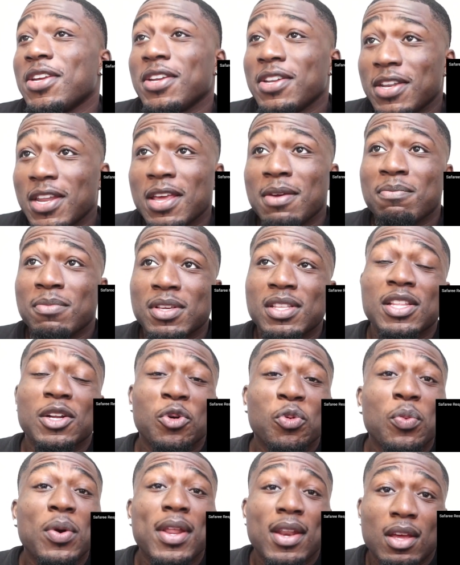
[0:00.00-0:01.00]
them, they're
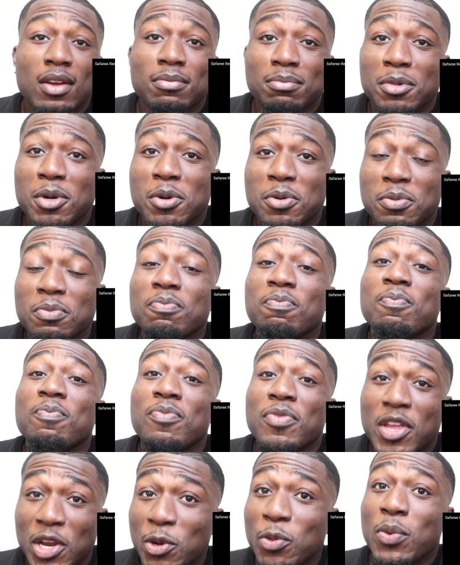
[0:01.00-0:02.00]
winning, bro.
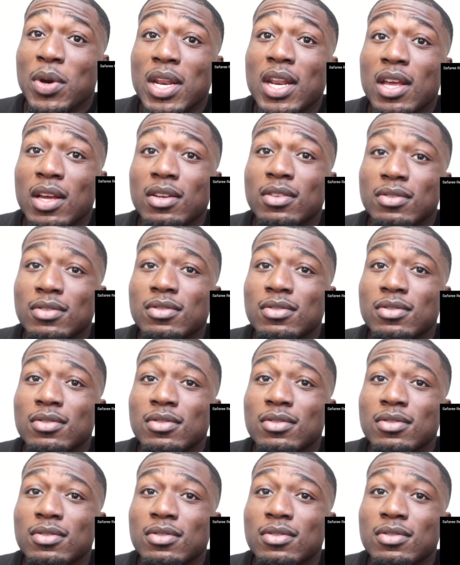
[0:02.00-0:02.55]
They're winning.